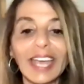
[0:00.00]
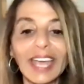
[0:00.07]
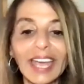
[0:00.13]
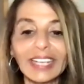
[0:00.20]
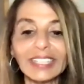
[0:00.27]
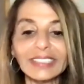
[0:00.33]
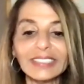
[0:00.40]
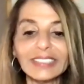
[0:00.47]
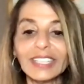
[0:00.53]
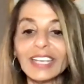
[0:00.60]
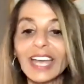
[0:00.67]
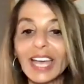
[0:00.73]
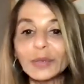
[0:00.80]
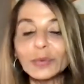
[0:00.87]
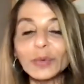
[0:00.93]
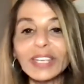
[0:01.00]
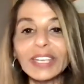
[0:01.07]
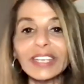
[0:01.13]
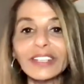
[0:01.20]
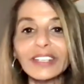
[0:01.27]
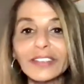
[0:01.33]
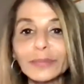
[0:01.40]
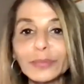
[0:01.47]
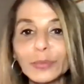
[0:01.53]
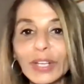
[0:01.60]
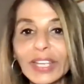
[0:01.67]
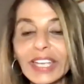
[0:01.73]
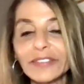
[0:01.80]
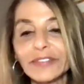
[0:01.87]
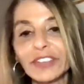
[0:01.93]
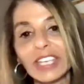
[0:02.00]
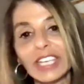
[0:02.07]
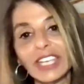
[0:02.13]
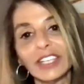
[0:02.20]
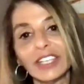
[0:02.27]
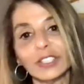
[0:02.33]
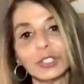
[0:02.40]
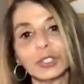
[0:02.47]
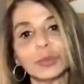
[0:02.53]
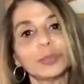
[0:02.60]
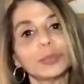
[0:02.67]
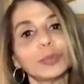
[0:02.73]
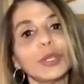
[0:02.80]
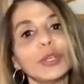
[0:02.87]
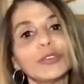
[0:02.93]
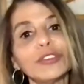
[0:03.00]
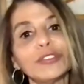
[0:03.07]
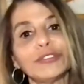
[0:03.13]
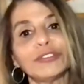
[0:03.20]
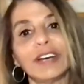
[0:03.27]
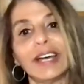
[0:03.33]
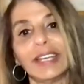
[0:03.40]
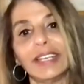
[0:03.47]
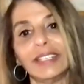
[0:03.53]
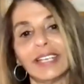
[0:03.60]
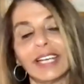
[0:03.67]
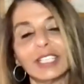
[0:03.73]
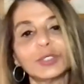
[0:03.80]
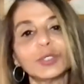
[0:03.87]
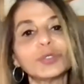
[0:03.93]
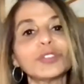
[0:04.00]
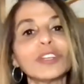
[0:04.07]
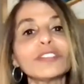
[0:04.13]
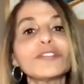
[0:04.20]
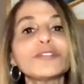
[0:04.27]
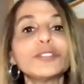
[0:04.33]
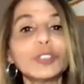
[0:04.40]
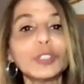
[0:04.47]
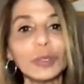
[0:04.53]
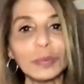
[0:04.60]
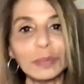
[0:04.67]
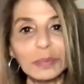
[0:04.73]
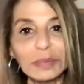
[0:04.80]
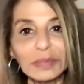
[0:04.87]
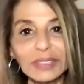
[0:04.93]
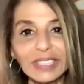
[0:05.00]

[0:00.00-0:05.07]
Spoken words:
And we came here to purify and to transform